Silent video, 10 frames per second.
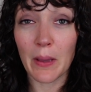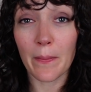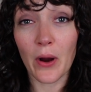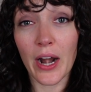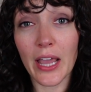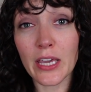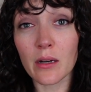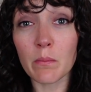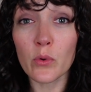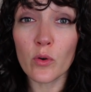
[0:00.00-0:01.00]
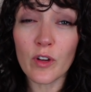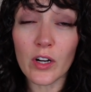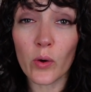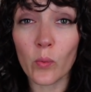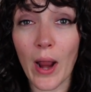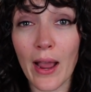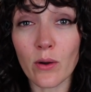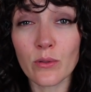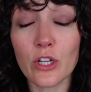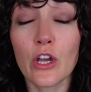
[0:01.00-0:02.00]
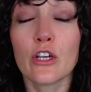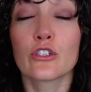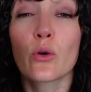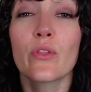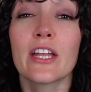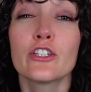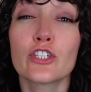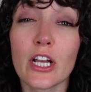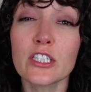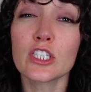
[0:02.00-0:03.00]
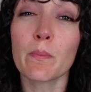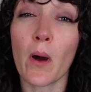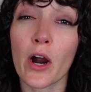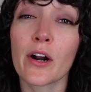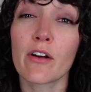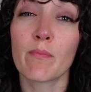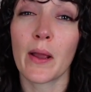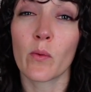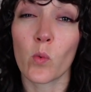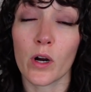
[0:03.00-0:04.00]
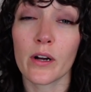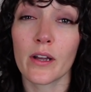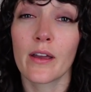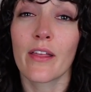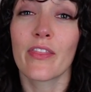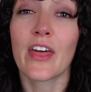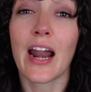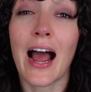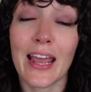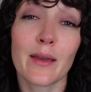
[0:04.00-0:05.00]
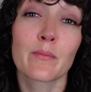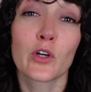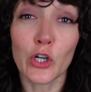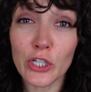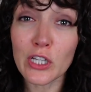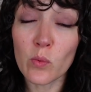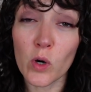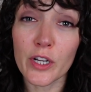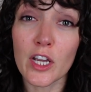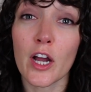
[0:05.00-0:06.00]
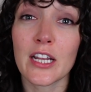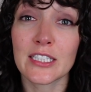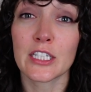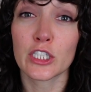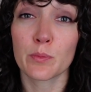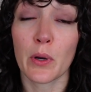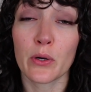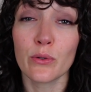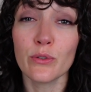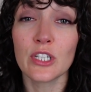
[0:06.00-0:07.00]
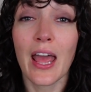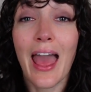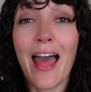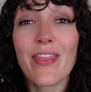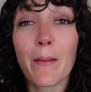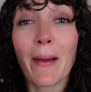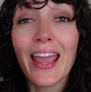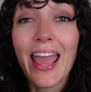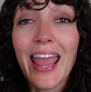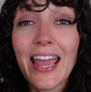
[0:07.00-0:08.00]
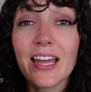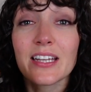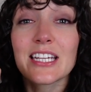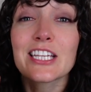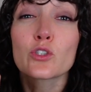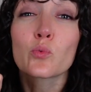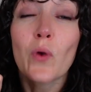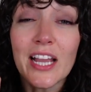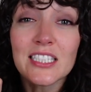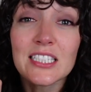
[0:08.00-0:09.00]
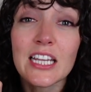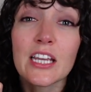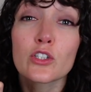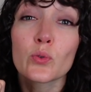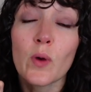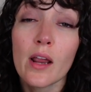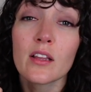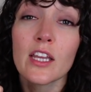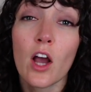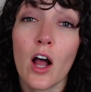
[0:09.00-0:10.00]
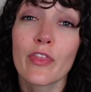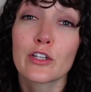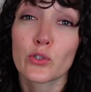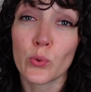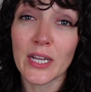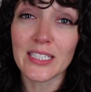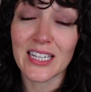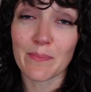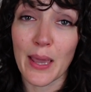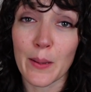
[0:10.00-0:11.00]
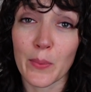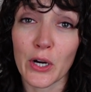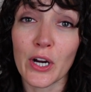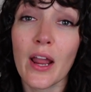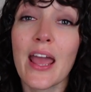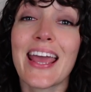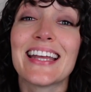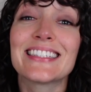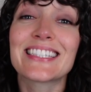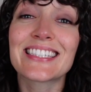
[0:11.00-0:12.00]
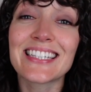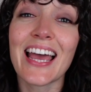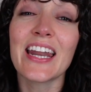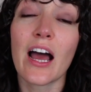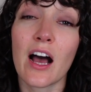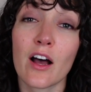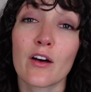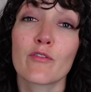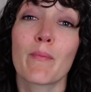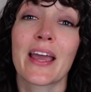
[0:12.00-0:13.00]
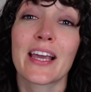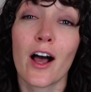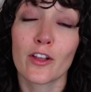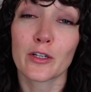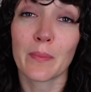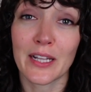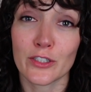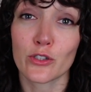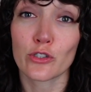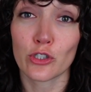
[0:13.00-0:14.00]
paper and I can move it around so that just the part of my work that I am currently working on is exposed and that my hand is resting directly on the tracing paper instead of my colored pencil